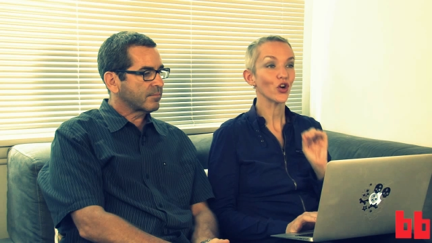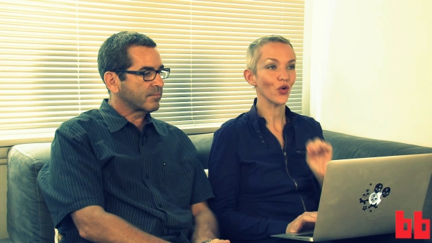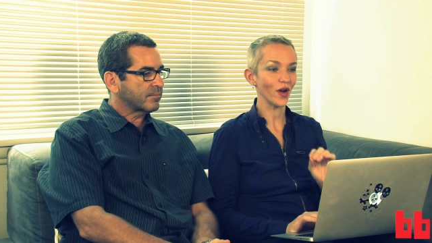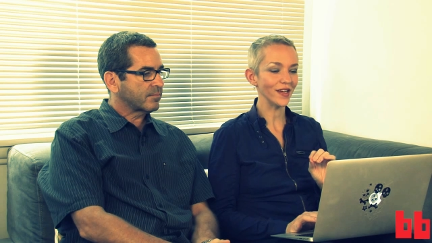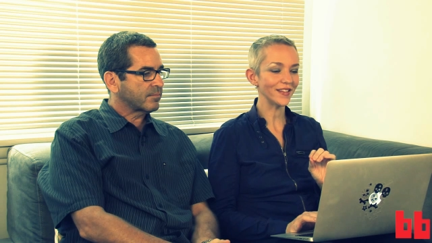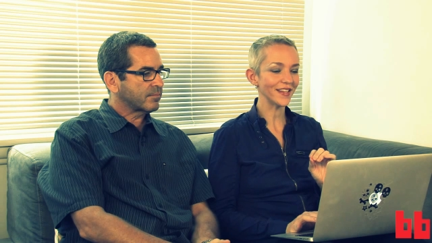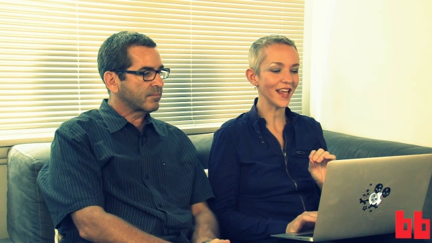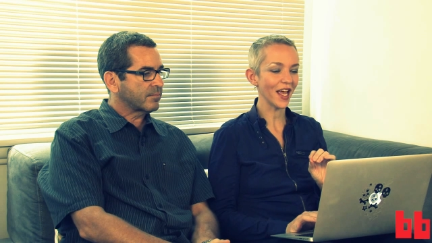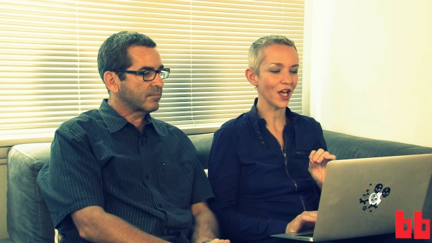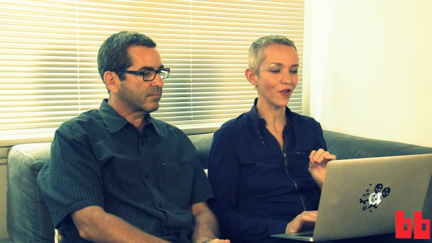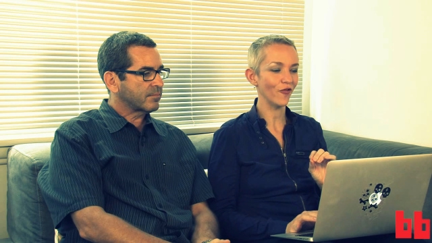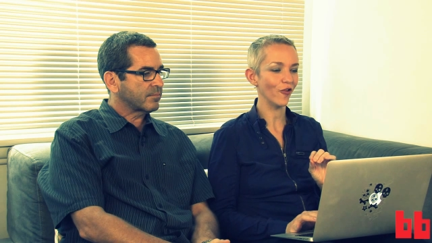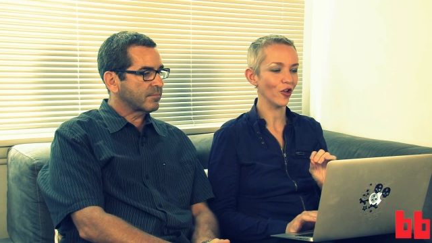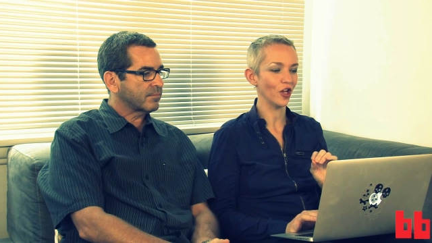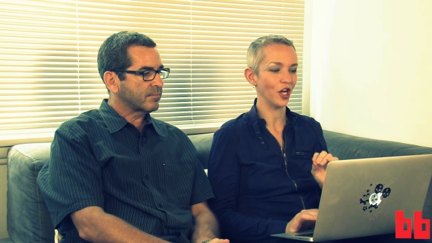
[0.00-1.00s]
Speaker 1: Crazy
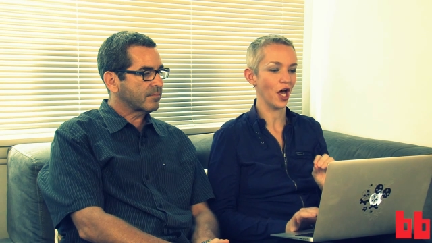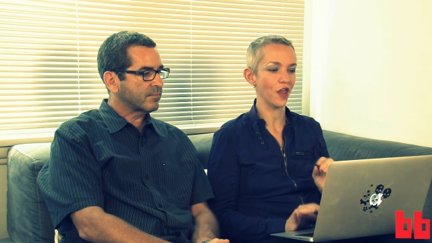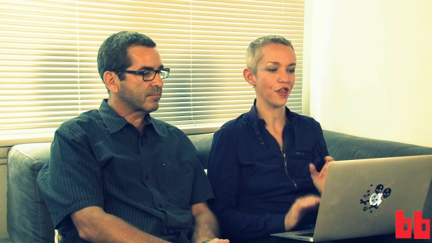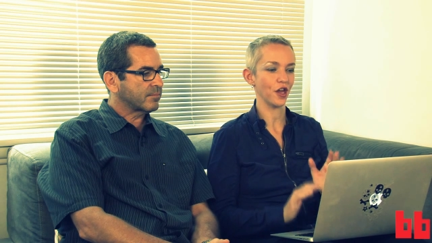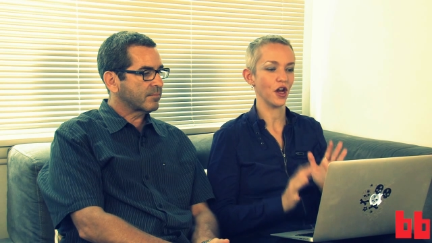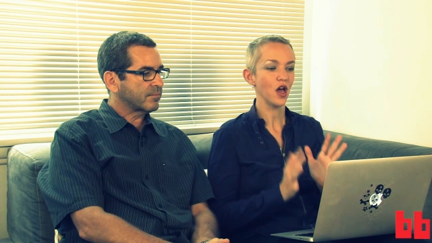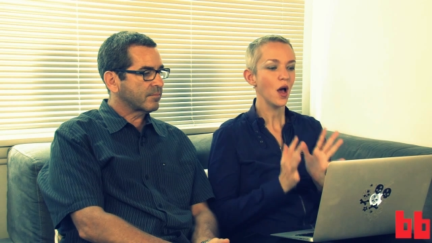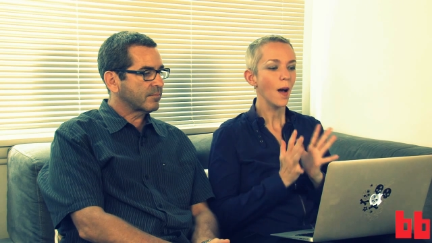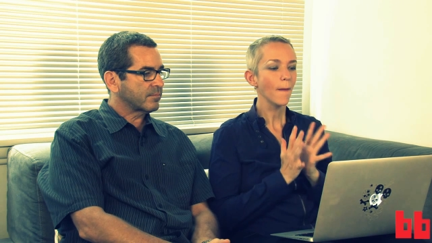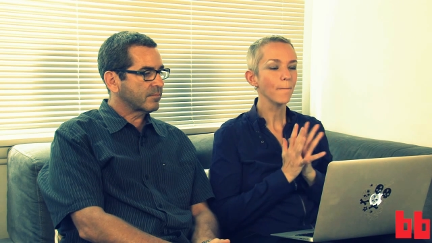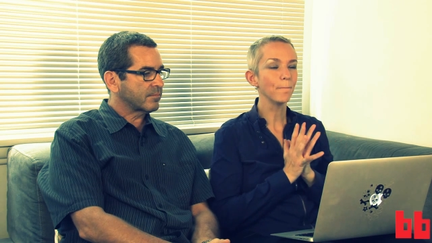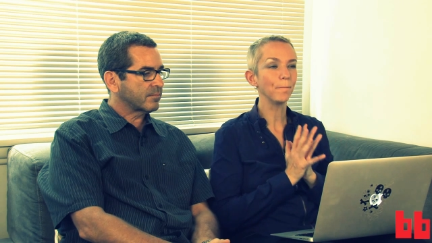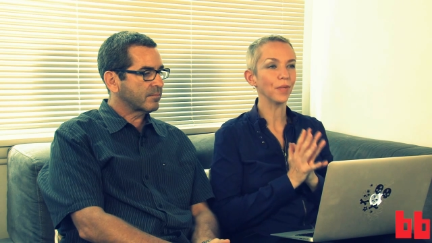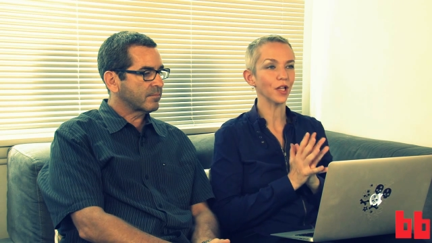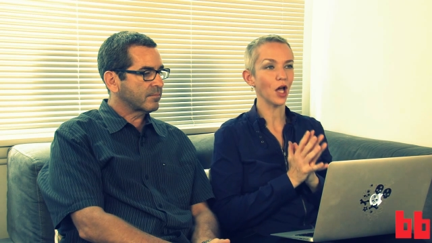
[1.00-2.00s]
handful of nothing,
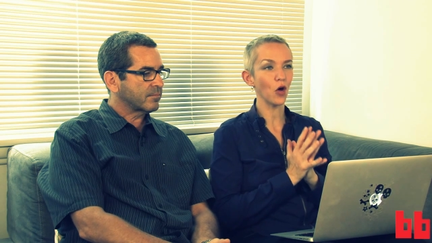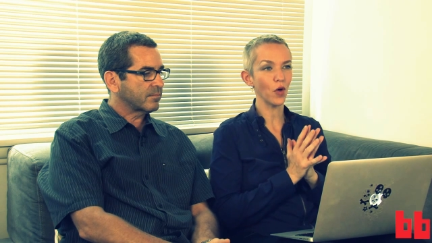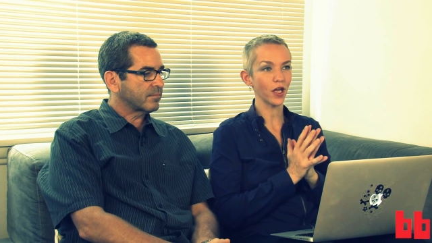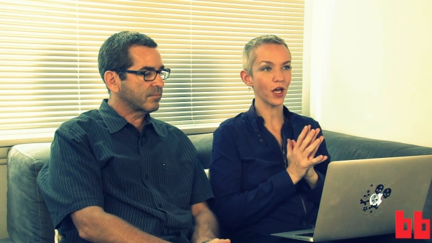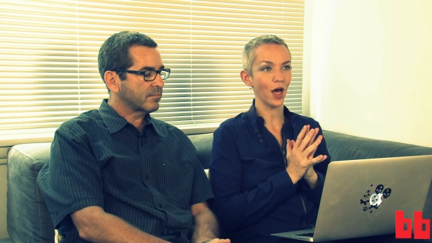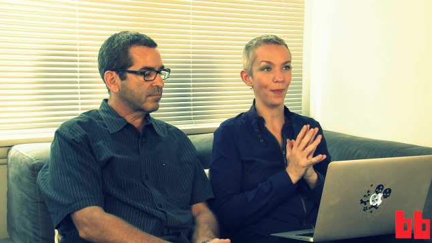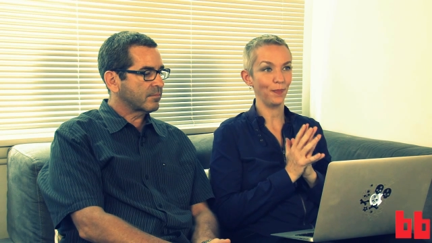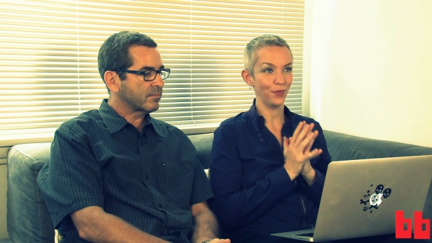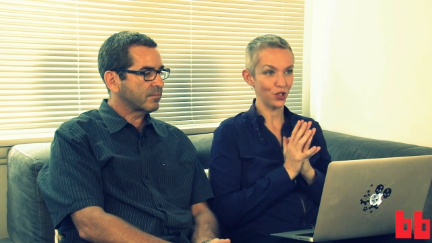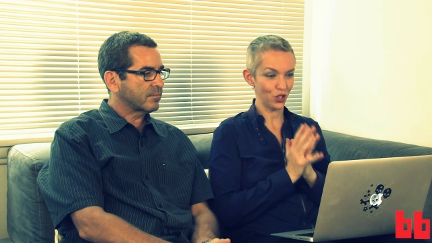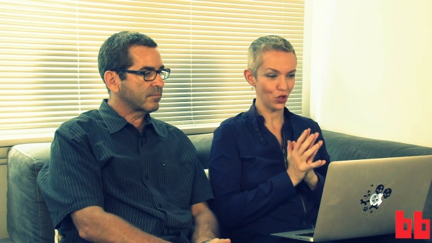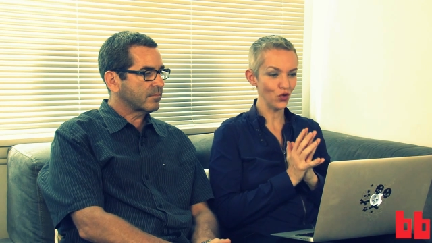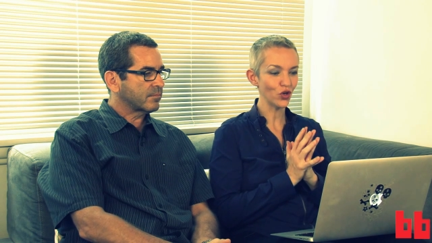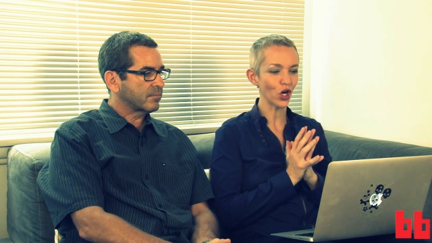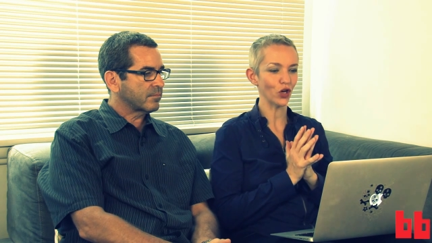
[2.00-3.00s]
blowing up
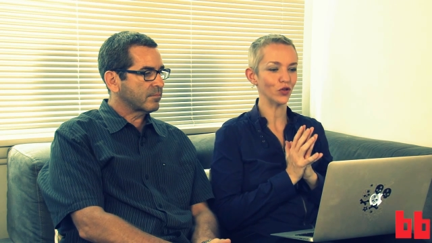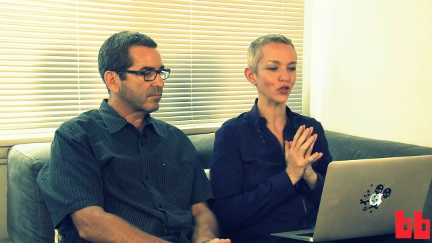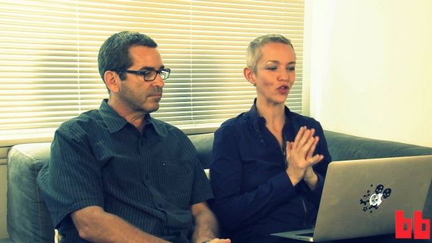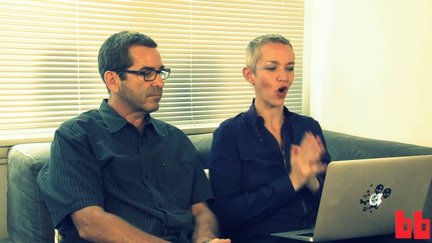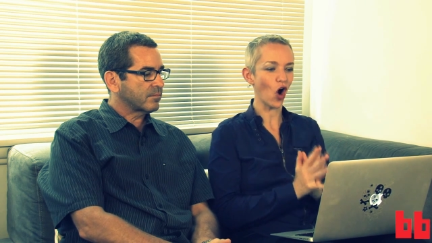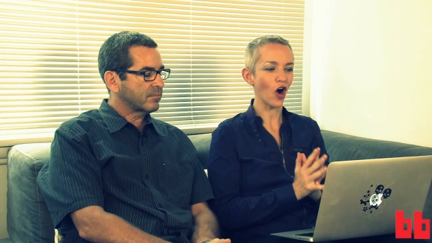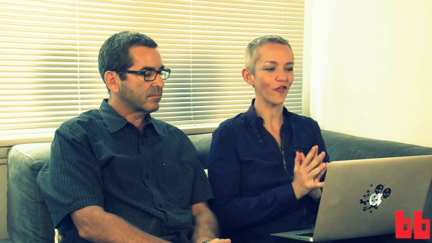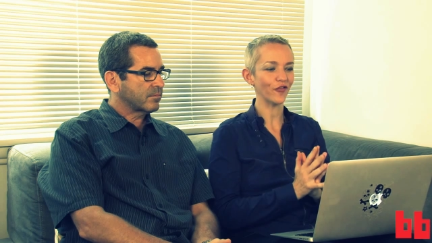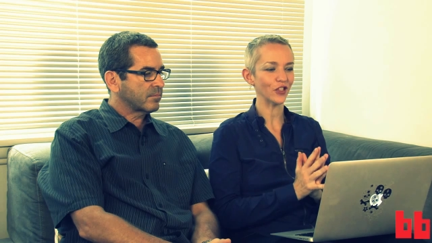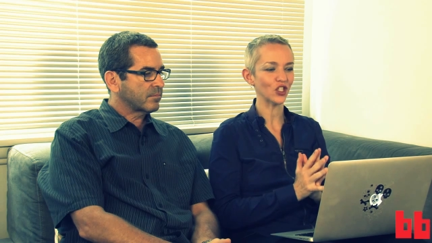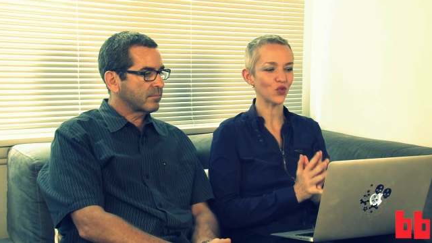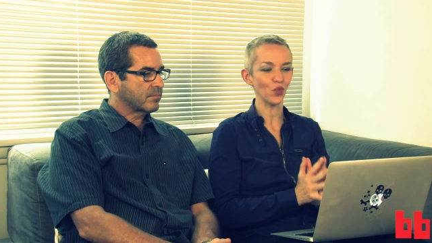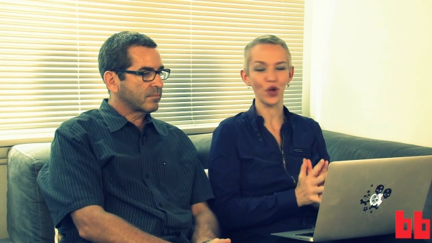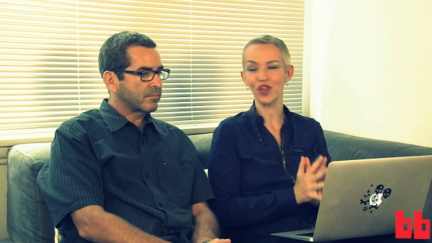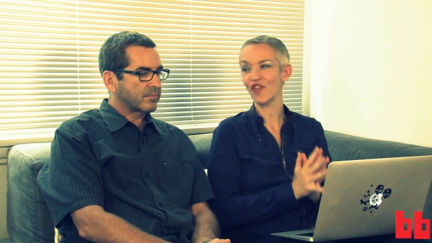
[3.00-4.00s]
Tuco's
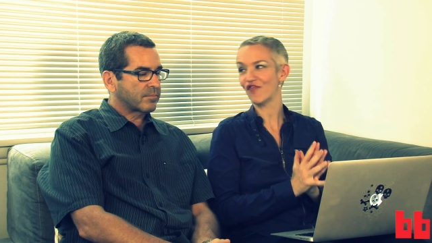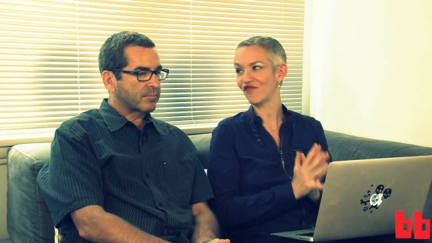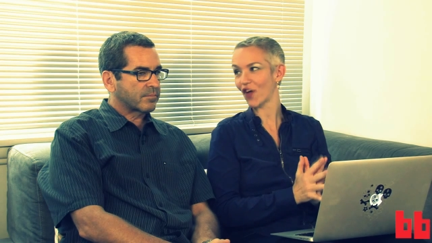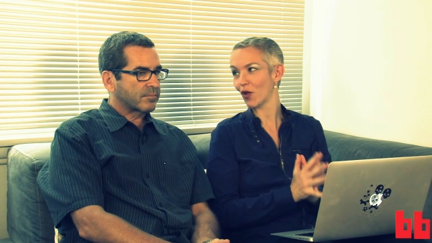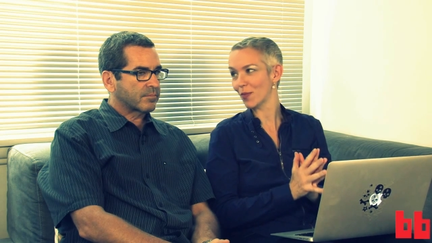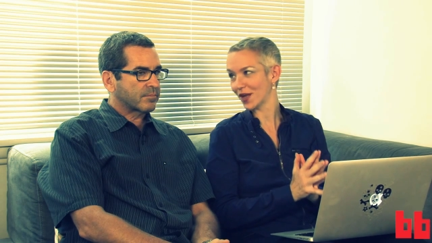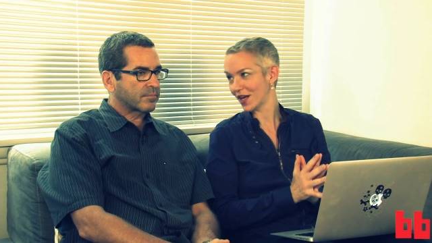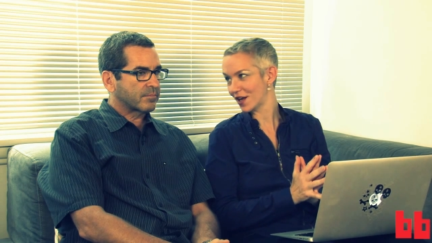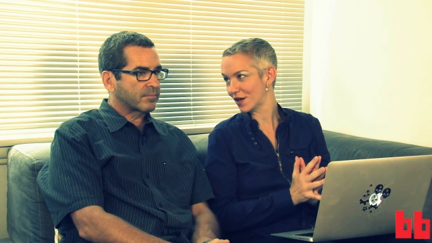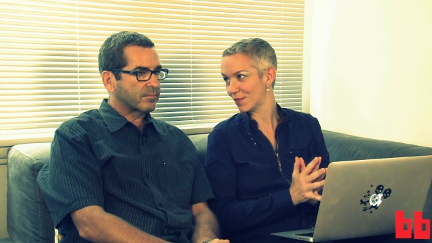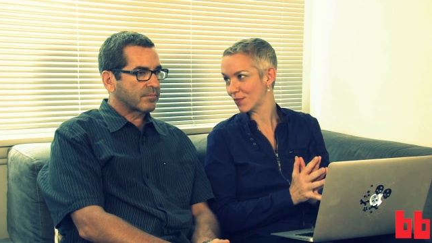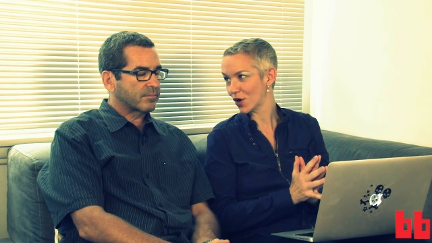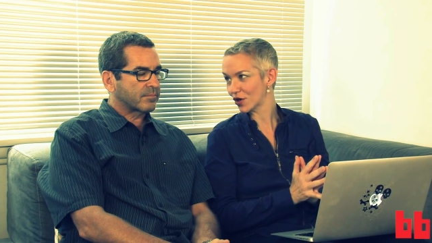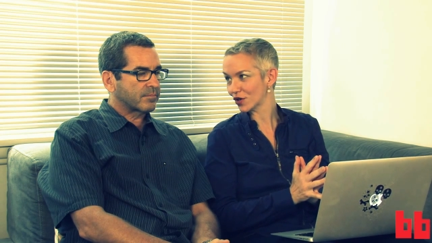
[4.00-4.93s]
office with fulminated